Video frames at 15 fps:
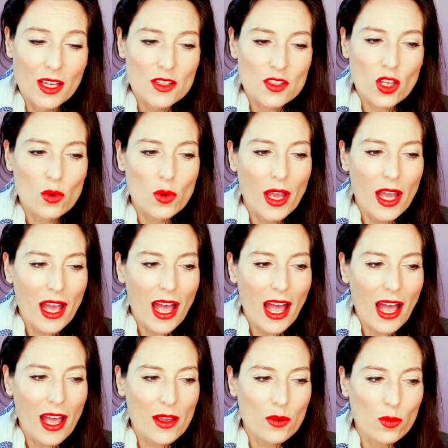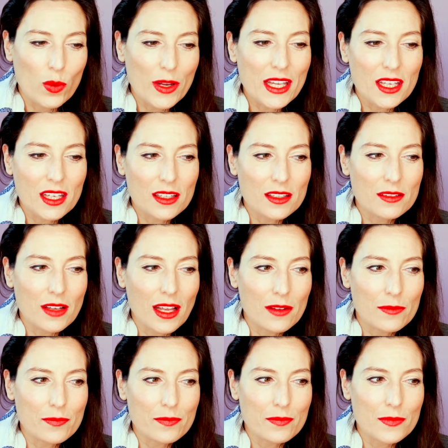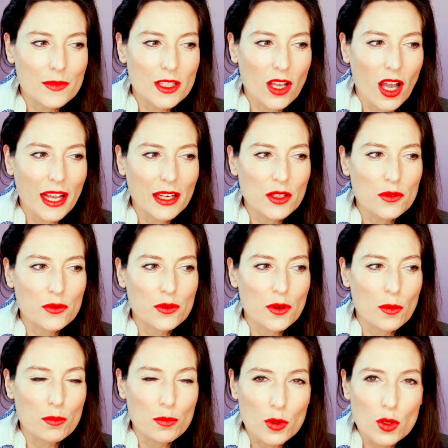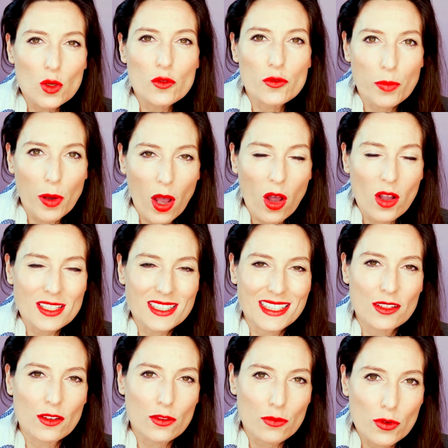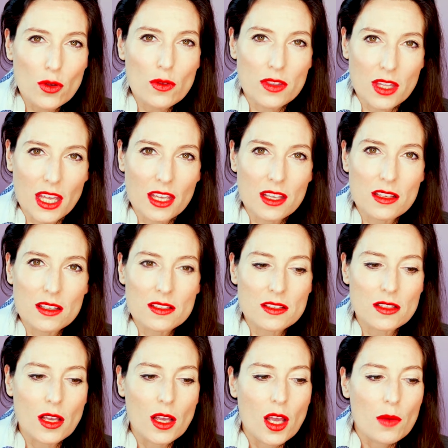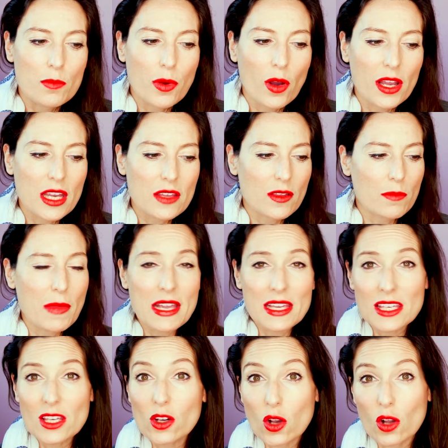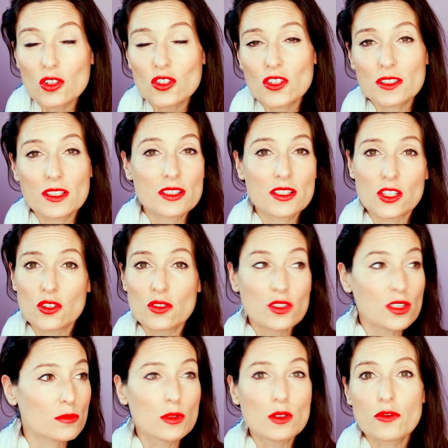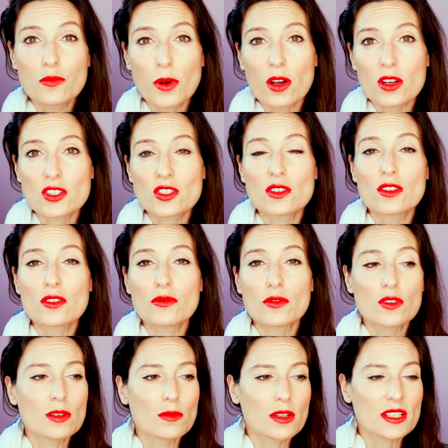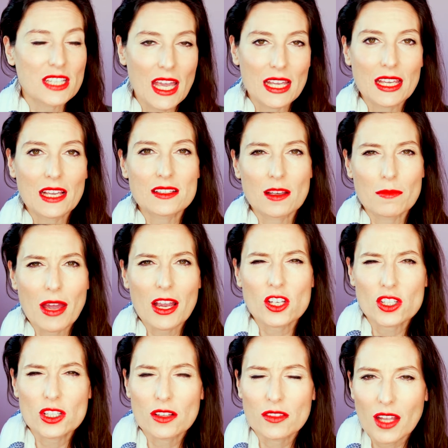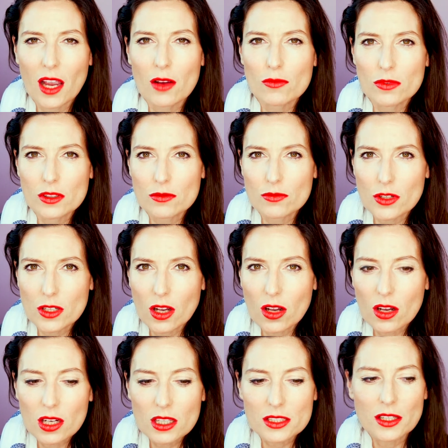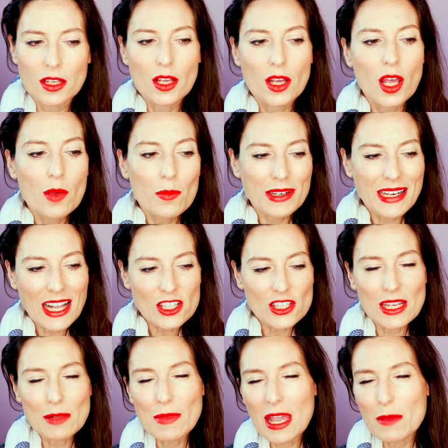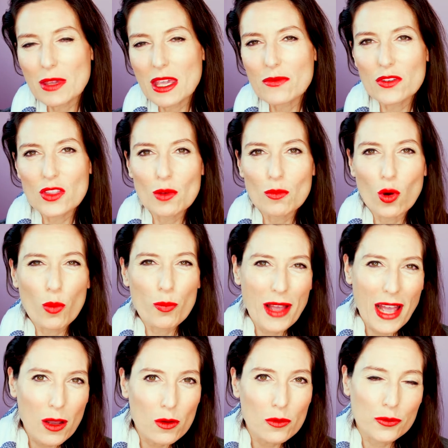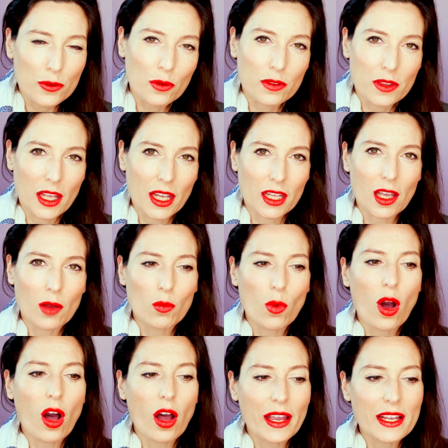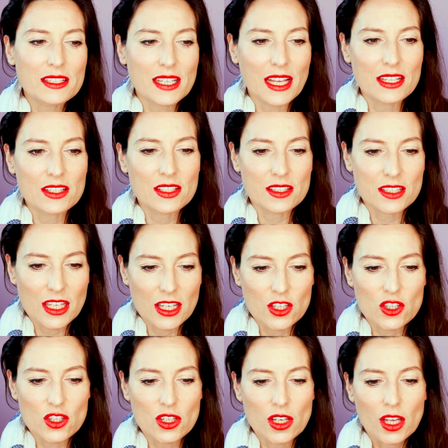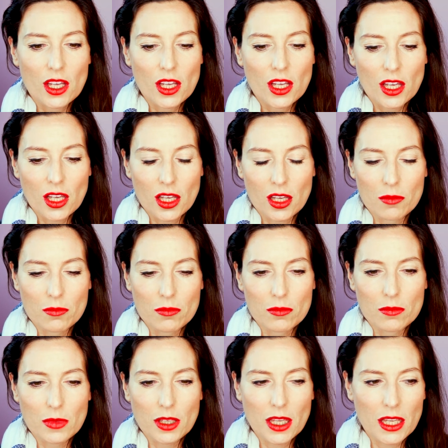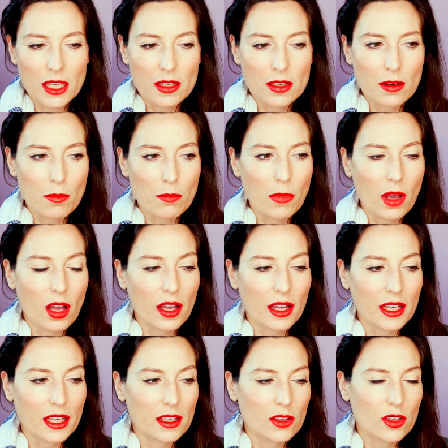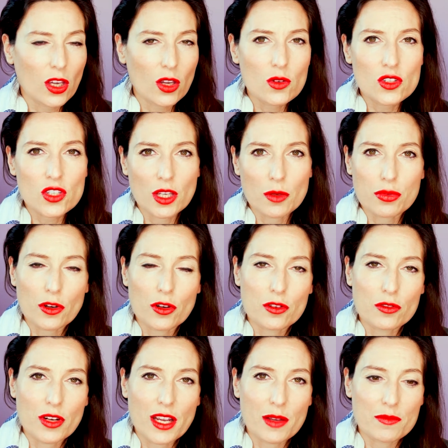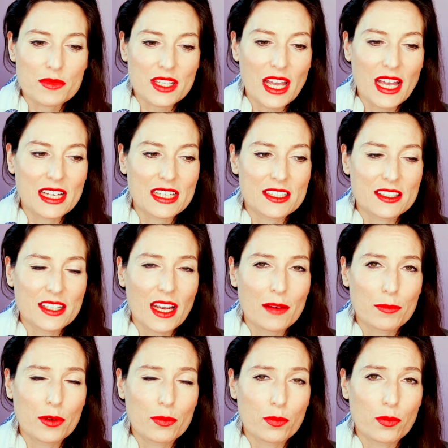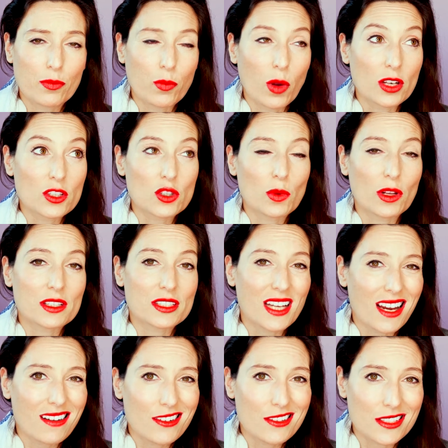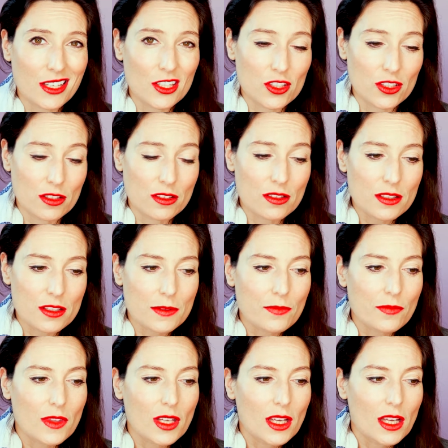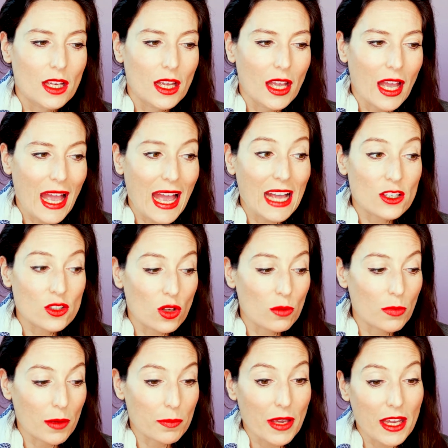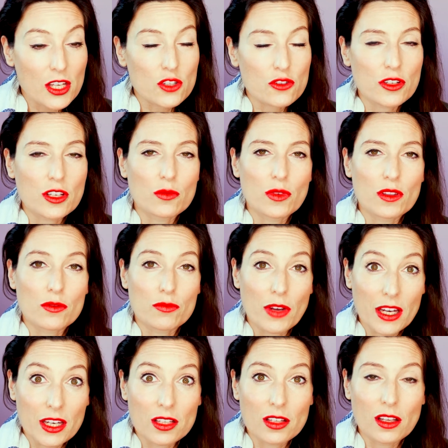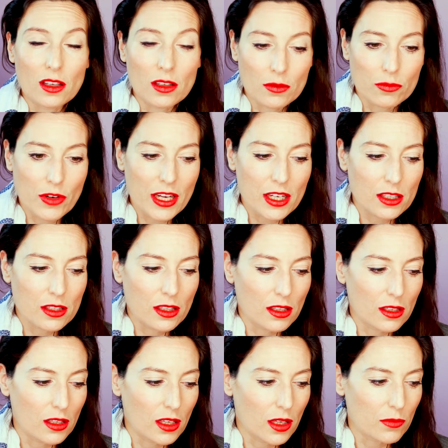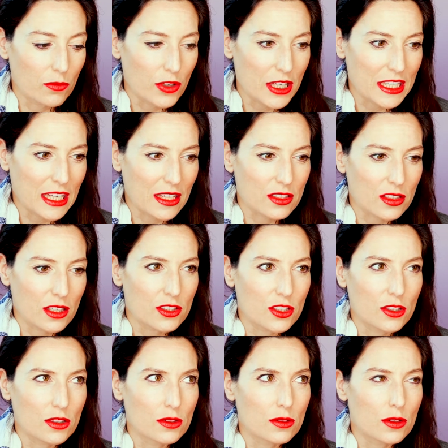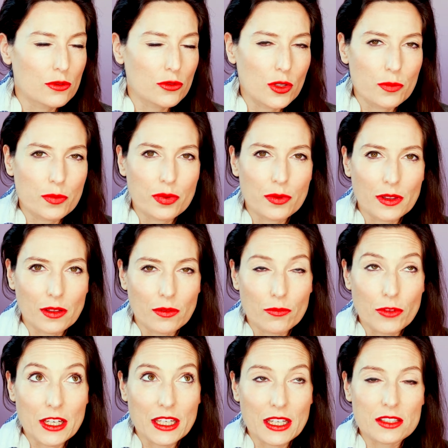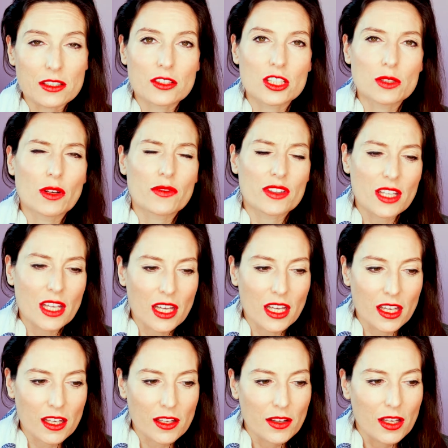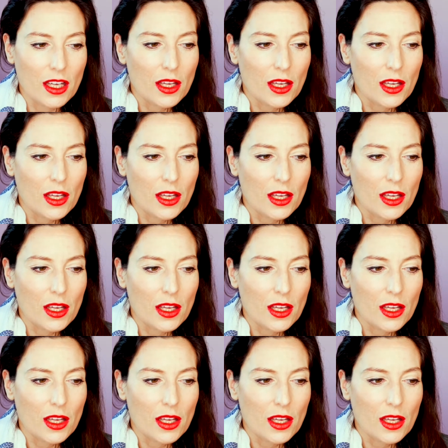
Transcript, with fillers: So we can kind of move past and through things by either making a conscious decision to move past and through them and taking some action in that re regard, but actually maybe even the more powerful thing, and what I tend to teach um, in my coaching programs and tap one-to-one tarot sessions, and on my Patreon with the regular, regular um, readings I do, group readings I do over there.